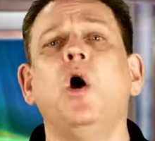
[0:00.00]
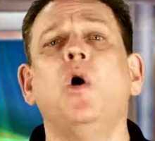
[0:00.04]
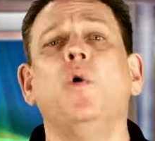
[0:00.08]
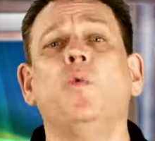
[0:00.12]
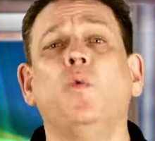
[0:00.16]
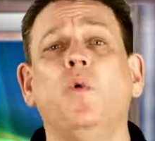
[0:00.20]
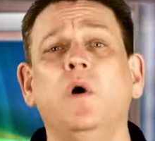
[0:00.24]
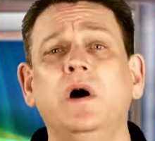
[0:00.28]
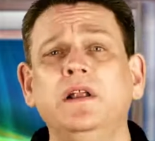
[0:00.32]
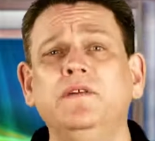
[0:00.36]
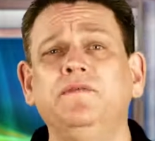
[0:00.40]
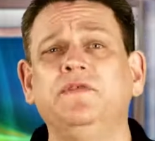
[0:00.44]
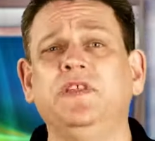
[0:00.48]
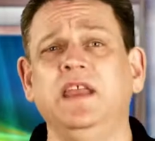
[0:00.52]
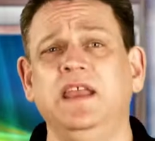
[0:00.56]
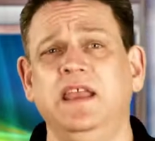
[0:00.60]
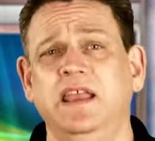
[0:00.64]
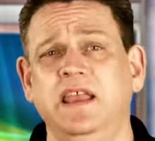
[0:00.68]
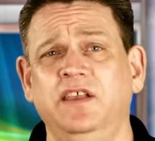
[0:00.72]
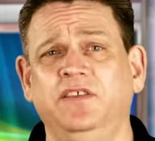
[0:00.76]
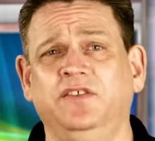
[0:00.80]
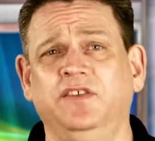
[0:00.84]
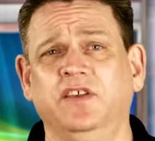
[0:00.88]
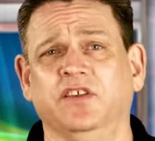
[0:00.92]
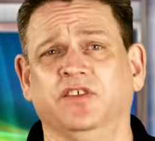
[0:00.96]
One of the
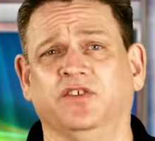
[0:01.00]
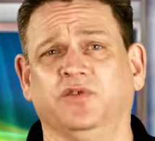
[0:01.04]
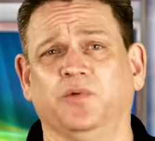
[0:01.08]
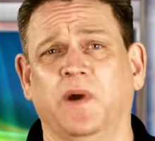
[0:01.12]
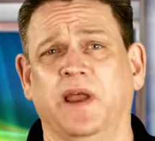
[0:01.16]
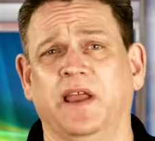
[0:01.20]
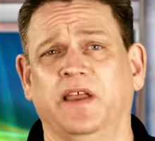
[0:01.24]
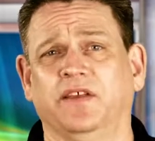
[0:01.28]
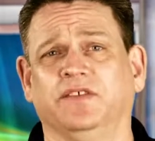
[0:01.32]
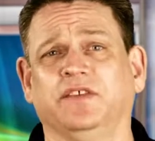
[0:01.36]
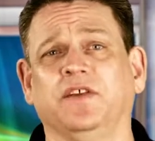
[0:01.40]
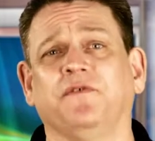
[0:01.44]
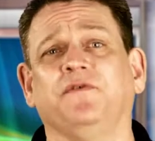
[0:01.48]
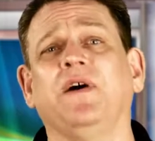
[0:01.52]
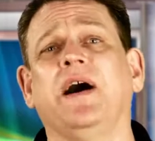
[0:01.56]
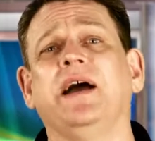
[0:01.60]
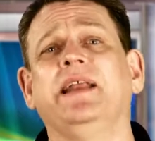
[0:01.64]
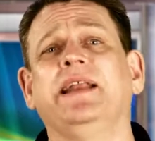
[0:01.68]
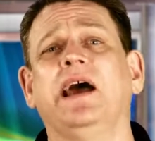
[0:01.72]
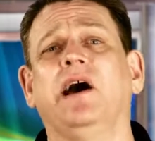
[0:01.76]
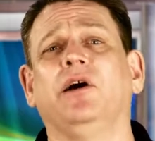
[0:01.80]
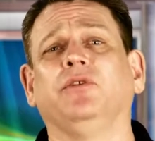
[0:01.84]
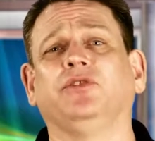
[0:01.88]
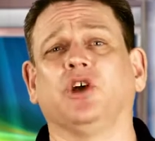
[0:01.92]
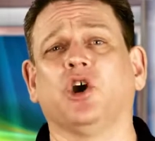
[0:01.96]
easiest ways to
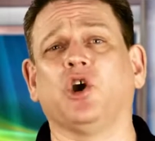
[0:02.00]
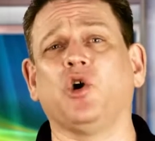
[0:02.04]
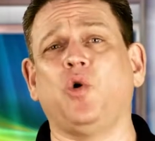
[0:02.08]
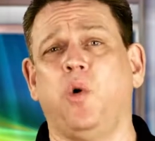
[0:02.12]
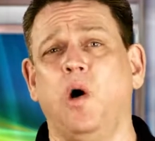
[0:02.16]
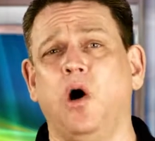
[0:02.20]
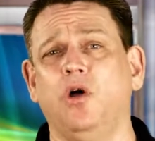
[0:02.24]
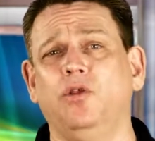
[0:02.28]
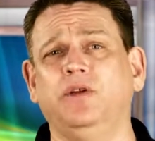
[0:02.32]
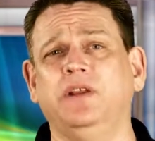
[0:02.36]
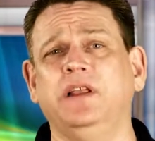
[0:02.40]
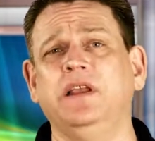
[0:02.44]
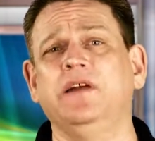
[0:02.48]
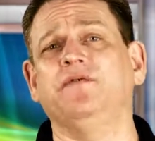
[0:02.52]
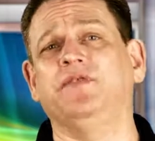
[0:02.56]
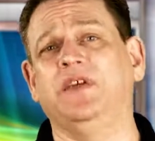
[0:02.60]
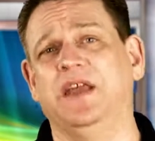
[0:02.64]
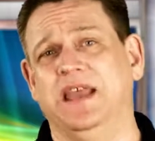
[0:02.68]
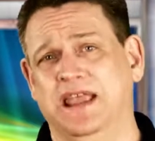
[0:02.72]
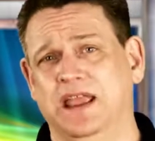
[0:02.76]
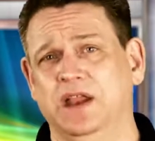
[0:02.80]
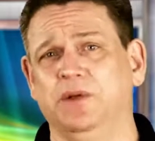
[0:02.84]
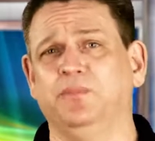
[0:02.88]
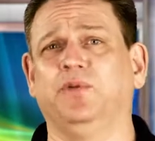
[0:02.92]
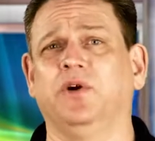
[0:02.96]
find out the quality of
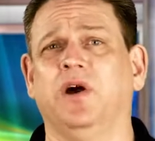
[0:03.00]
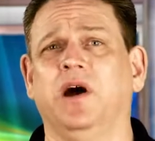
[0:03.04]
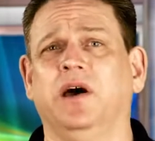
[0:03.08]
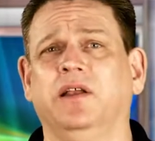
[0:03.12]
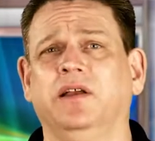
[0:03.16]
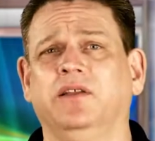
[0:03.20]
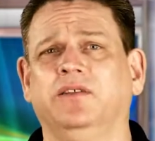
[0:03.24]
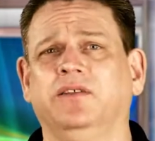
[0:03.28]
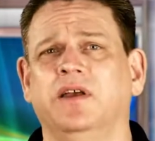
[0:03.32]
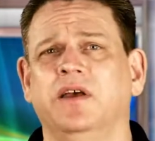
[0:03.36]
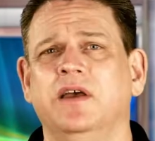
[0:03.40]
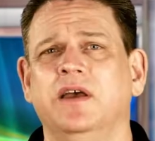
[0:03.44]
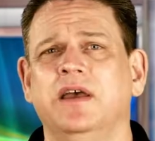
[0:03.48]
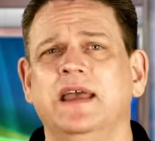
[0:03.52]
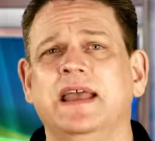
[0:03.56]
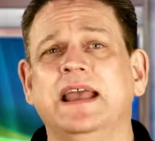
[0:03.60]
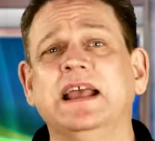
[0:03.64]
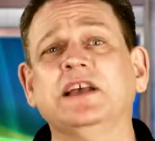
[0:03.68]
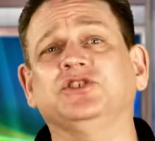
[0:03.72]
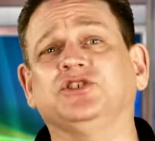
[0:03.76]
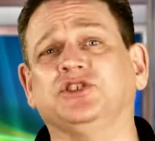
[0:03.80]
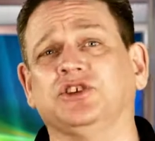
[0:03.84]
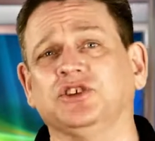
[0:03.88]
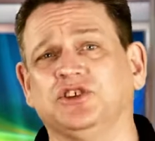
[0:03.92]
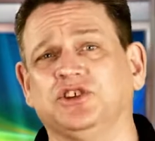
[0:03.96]
the end product
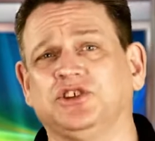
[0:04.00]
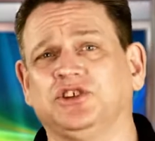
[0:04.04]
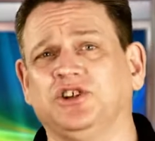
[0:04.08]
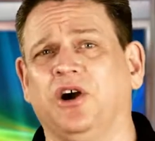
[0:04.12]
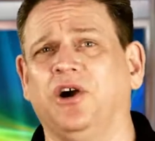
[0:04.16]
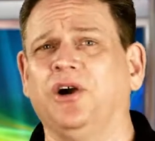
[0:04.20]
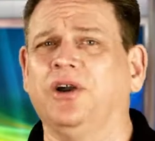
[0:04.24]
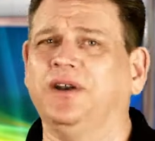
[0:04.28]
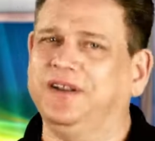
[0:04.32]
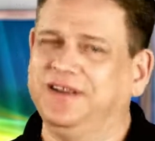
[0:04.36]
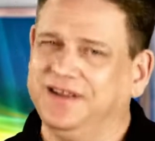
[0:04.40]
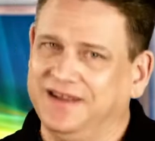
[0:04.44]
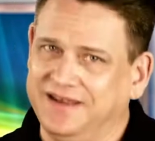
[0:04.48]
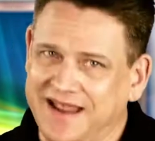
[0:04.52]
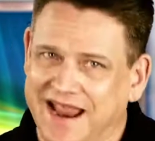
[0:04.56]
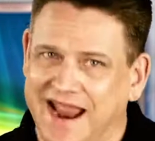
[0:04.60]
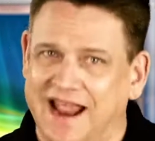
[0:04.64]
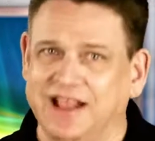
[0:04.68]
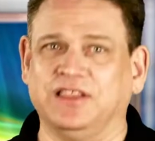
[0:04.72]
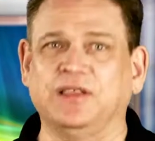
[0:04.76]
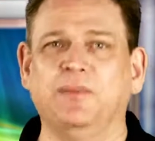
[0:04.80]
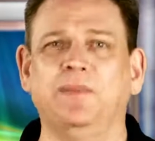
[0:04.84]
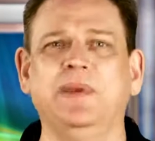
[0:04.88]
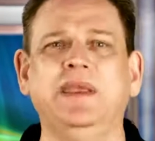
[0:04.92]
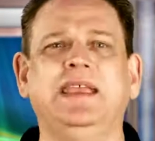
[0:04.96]
is to start
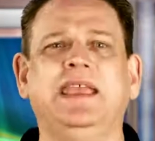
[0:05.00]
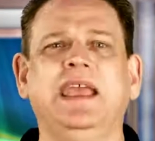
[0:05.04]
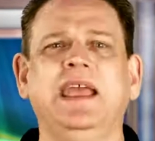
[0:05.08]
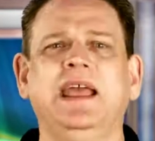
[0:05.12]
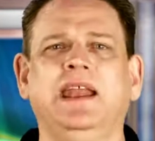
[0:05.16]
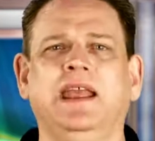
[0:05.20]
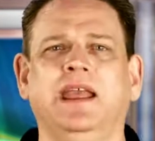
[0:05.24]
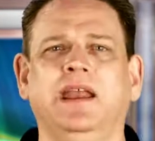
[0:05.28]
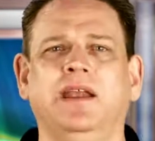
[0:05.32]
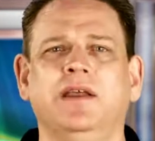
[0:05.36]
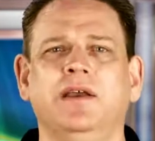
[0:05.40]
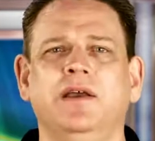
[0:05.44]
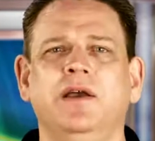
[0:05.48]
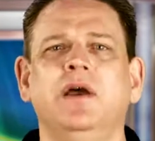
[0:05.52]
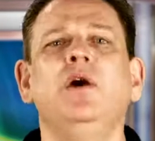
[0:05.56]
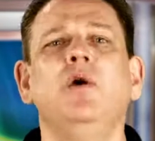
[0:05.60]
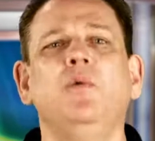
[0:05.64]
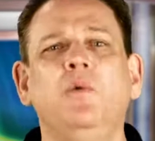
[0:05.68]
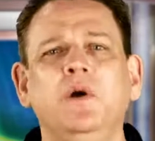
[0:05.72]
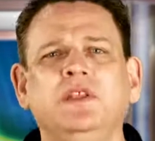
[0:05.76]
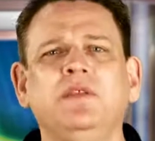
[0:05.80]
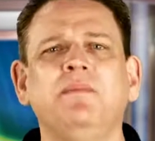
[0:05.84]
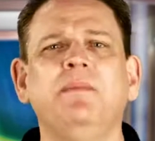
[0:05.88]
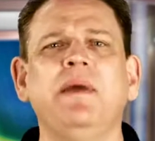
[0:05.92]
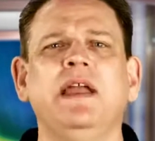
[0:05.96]
at the beginning
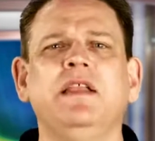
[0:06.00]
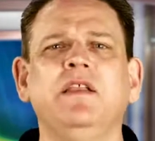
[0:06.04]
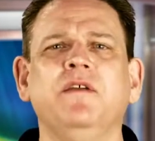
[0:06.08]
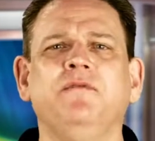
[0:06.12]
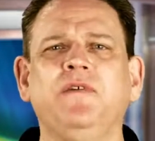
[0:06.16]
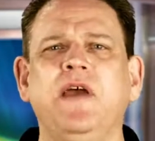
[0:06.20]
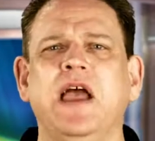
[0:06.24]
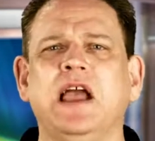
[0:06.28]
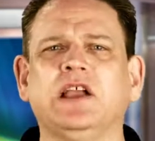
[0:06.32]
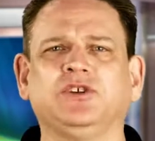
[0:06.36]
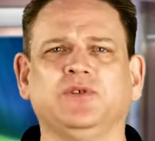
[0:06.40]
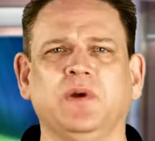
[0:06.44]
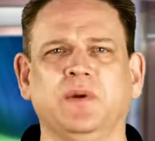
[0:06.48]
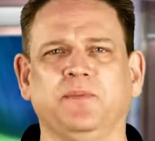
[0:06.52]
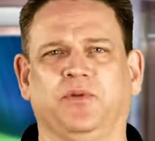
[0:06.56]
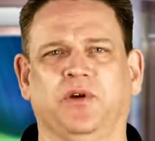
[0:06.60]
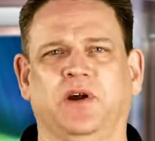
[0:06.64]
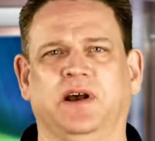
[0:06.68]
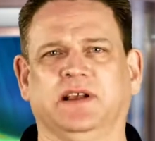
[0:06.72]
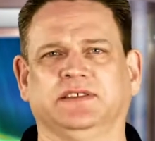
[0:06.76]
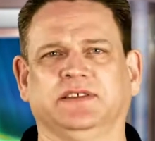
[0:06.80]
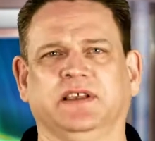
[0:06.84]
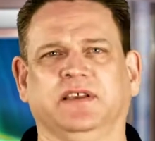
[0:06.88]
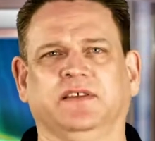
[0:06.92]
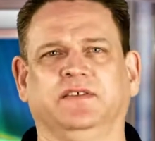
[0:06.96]
with the manufacturing
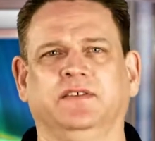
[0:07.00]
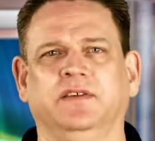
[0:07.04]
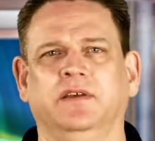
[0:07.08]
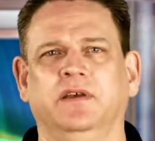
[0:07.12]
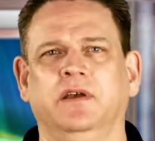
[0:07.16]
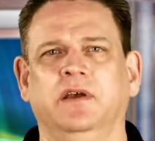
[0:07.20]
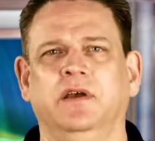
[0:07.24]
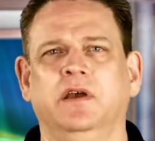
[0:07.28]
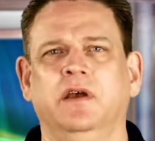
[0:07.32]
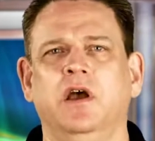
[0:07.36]
process.